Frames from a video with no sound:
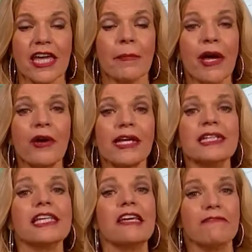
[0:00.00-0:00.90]
The
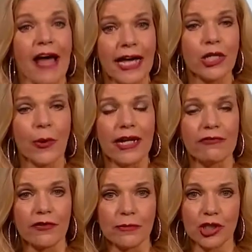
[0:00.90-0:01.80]
Americans
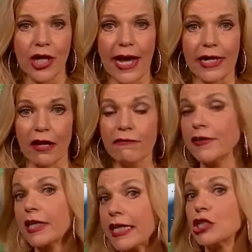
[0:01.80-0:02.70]
evacuated from China,
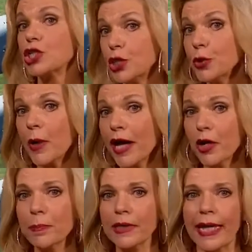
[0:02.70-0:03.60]
filling two
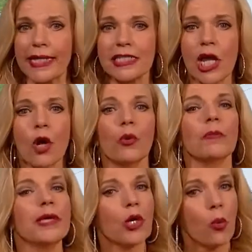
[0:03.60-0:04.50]
airplanes,
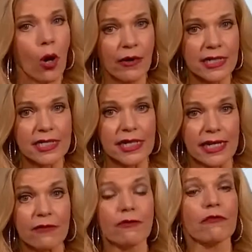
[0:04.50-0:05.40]
will be
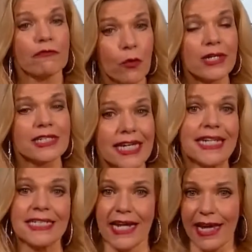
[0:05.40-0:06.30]
quarantined for
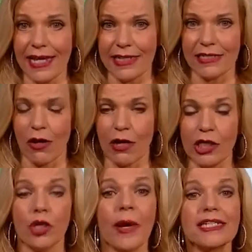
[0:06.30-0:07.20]
14 days
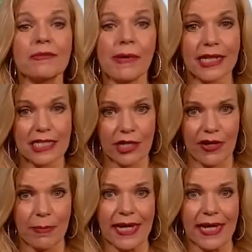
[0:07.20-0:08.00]
on U.S. military